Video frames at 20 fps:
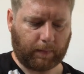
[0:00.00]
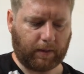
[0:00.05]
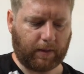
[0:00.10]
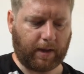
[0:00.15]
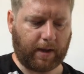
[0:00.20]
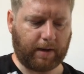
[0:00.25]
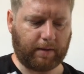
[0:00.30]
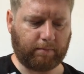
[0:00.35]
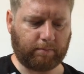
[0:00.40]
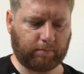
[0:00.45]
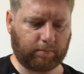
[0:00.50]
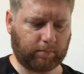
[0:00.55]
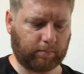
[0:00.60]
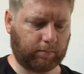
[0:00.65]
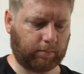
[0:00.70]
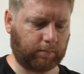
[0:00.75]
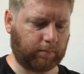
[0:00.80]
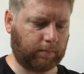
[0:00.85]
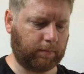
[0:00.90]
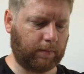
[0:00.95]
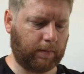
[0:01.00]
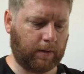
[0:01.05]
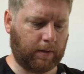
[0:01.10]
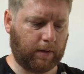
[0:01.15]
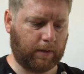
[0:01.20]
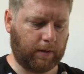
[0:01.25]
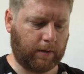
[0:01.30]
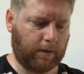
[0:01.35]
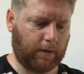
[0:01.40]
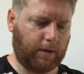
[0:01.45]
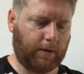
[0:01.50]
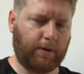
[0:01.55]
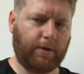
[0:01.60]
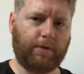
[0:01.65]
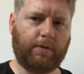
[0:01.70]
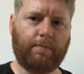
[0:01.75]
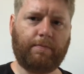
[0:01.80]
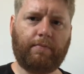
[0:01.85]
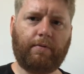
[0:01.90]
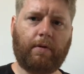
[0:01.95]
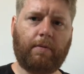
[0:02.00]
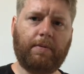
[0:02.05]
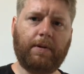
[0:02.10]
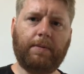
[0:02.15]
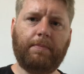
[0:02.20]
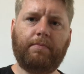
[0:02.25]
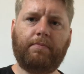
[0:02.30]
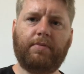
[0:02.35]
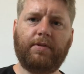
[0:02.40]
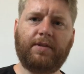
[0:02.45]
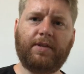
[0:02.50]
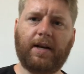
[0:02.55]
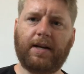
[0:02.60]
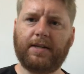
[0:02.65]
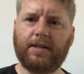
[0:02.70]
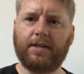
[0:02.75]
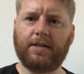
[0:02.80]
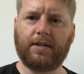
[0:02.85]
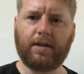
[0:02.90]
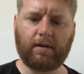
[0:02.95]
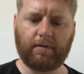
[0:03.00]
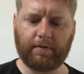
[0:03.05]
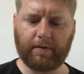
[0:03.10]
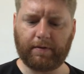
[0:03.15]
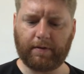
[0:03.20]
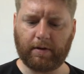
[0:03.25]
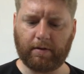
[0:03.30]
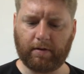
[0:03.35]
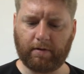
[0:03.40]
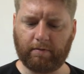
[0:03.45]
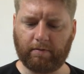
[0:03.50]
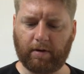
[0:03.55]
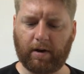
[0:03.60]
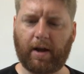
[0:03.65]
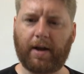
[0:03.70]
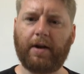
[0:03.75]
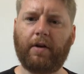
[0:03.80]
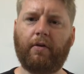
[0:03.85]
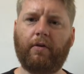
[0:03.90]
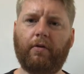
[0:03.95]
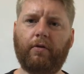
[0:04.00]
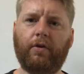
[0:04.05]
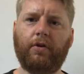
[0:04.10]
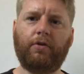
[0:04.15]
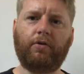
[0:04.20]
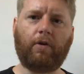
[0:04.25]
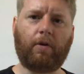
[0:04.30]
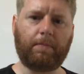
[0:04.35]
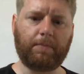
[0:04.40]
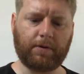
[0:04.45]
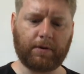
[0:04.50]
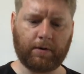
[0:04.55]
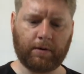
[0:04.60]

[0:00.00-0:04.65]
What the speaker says: then you should probably protect yourself if you're reliant on other jobs.